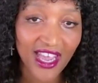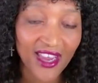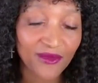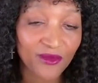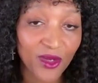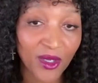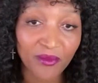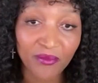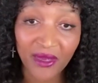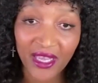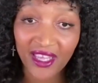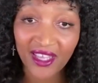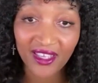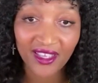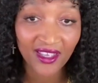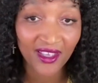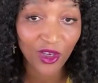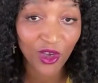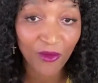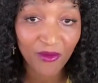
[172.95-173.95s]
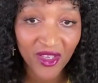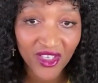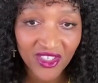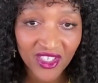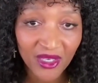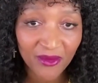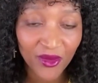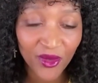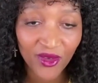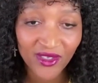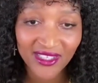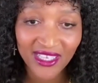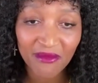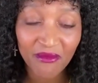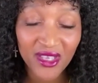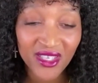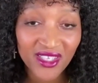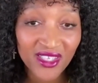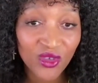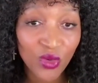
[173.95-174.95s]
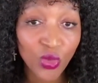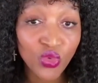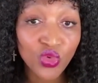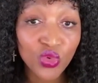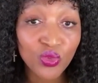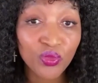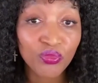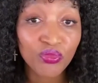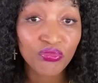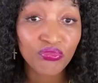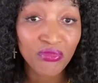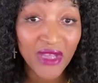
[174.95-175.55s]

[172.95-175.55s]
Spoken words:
I'm not buying a commercial, because that means it's going to